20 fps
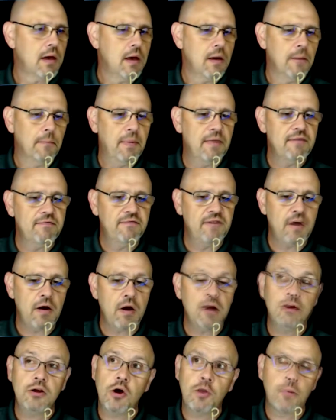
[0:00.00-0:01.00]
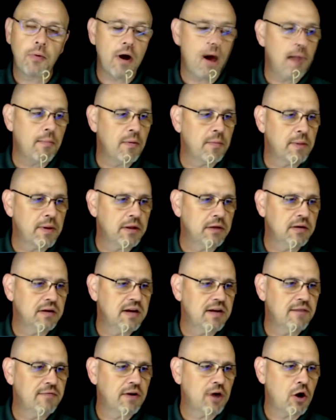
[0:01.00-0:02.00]
but very low probability
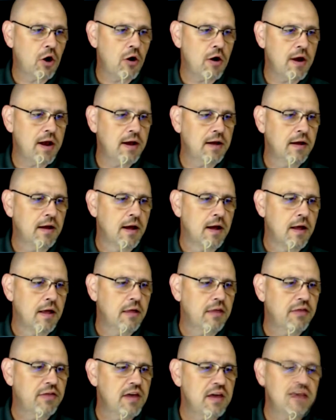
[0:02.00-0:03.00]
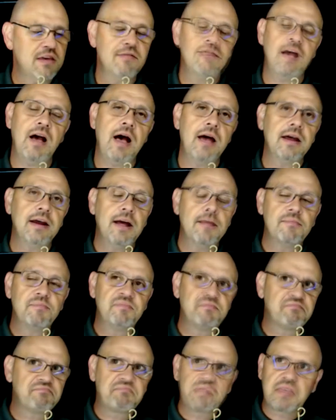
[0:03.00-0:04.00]
of occurring, think you've got
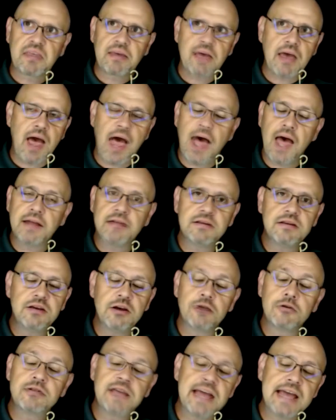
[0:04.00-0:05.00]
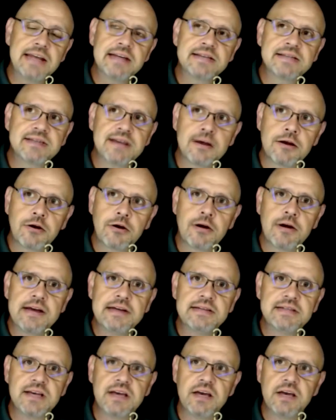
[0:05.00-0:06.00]
your data center
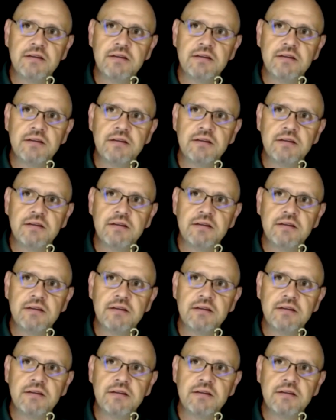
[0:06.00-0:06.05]
is in